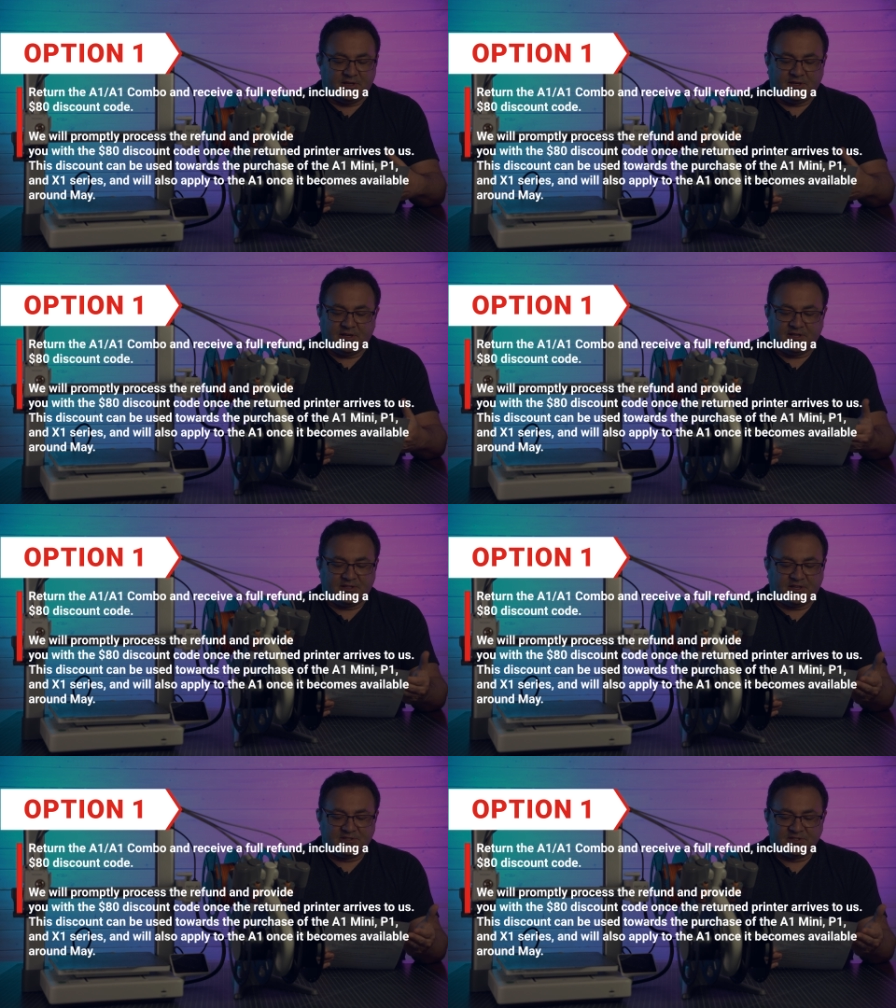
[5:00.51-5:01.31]
it
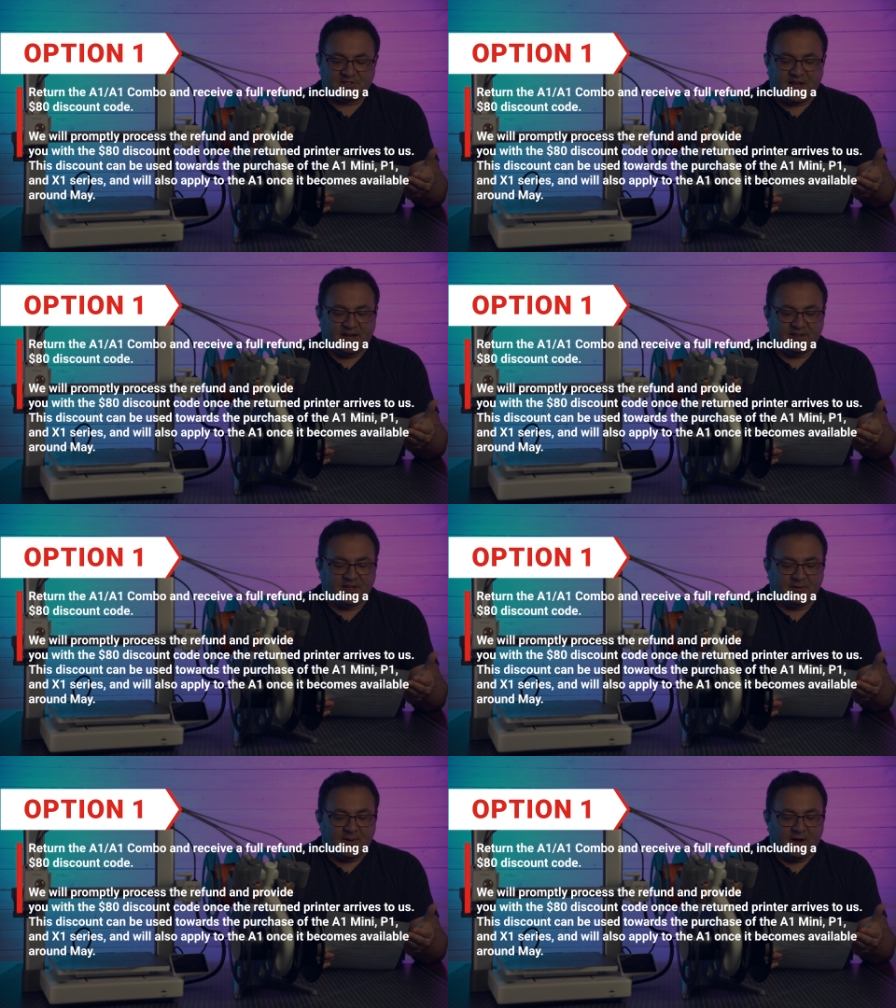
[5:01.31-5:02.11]
doesn't say
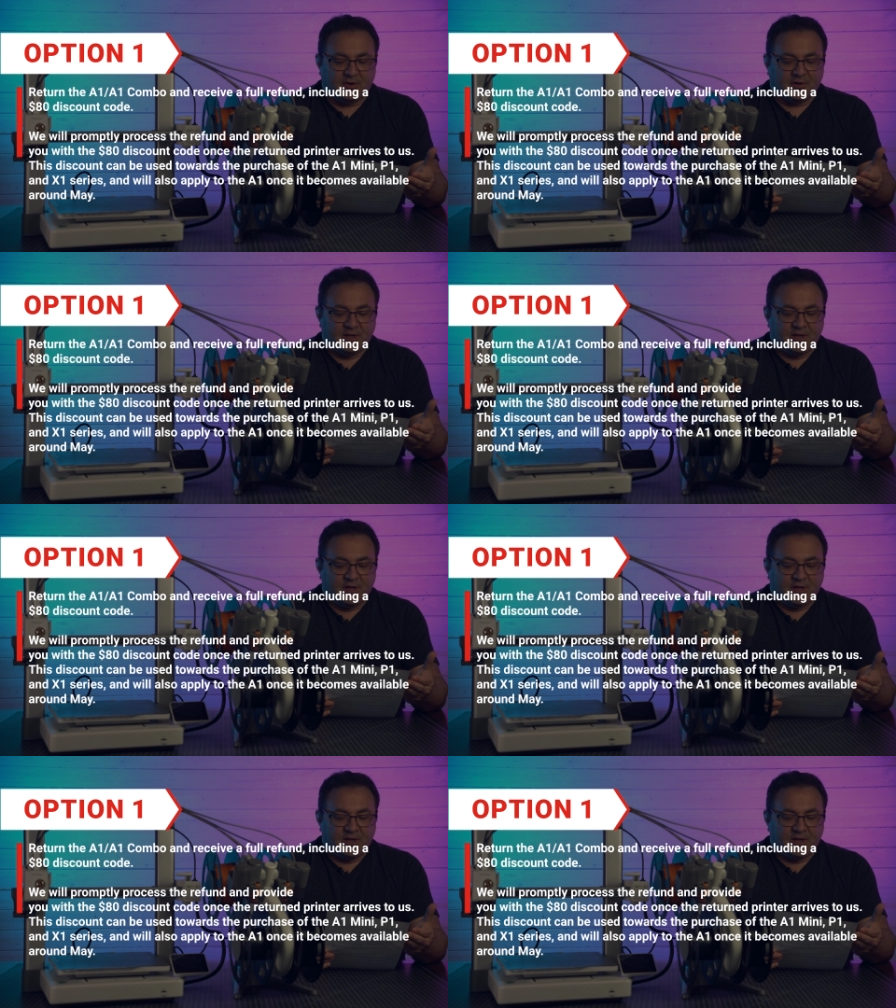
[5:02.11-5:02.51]
anything about